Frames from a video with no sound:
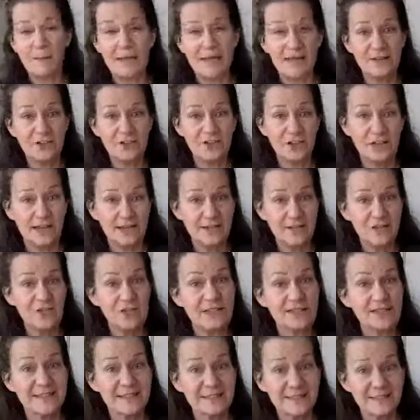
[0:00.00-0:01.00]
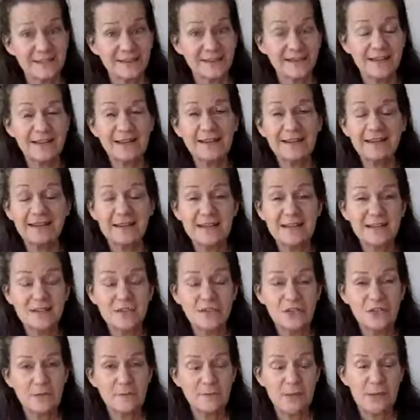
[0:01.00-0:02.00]
They change in design.
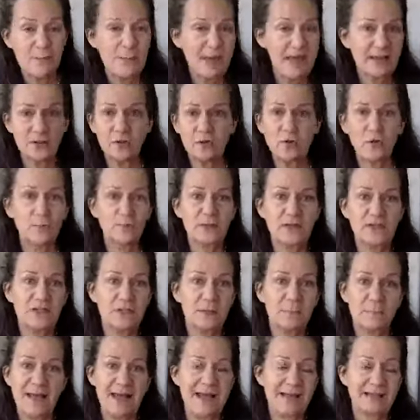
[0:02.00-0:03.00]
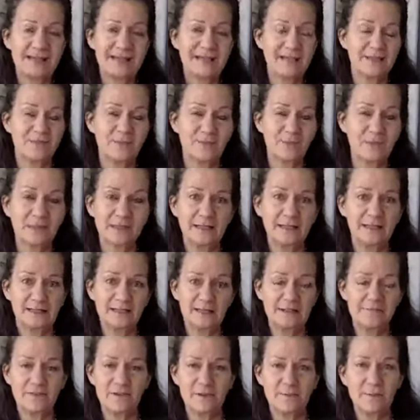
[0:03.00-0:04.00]
So you may make a whole bunch of masks that really
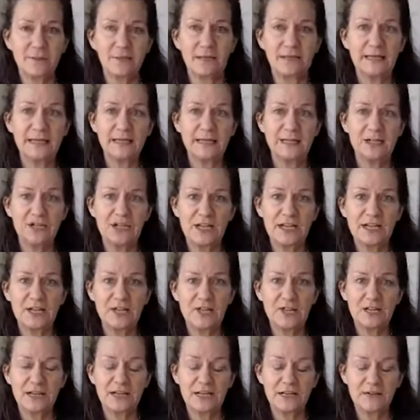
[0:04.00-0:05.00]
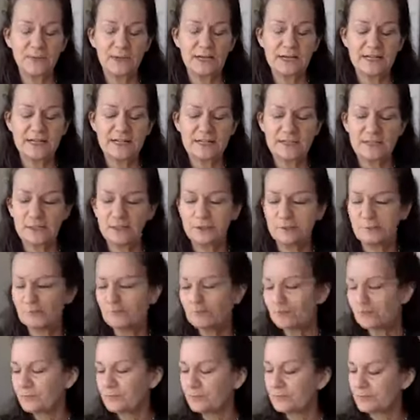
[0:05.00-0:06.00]
they've completely changed anyway.
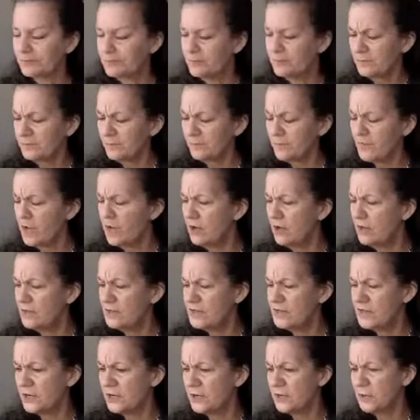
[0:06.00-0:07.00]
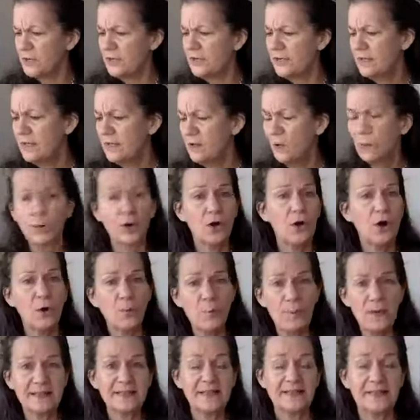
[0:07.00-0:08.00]
So also, we're
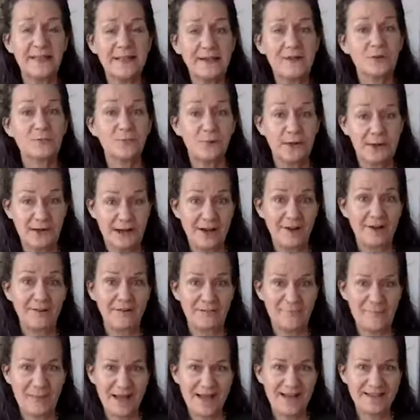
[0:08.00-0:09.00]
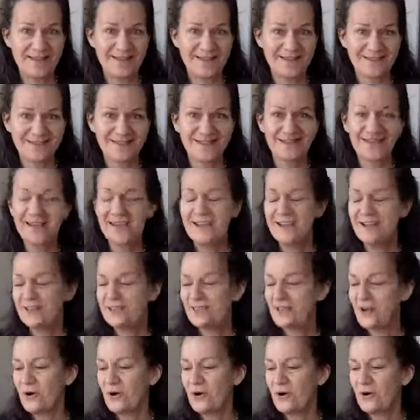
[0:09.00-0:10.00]
hoping that they don't run out of masks,
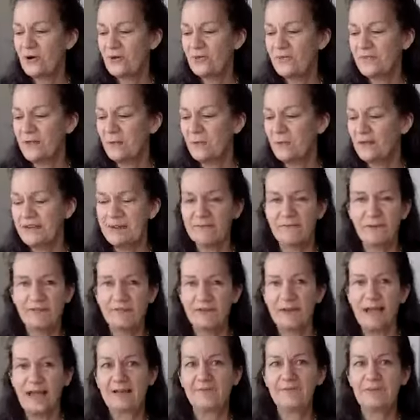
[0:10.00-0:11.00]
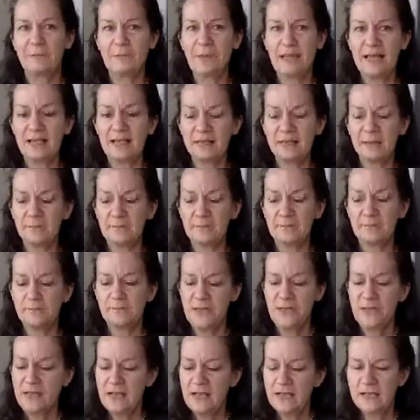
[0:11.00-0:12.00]
so then we never even have to make them.
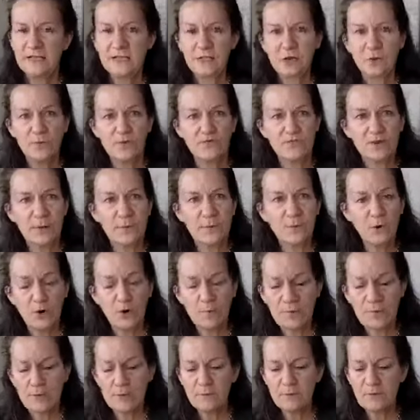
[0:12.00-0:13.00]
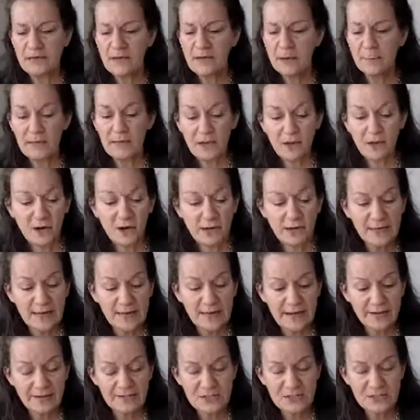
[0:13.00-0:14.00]
So we've got more people coming on
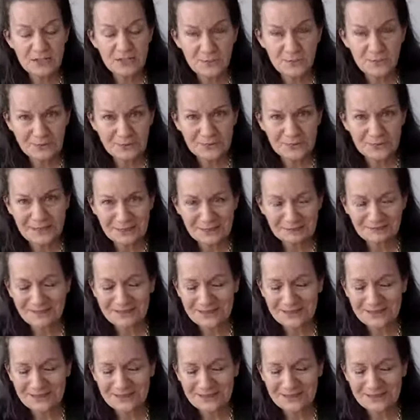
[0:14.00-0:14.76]
now, so I don't want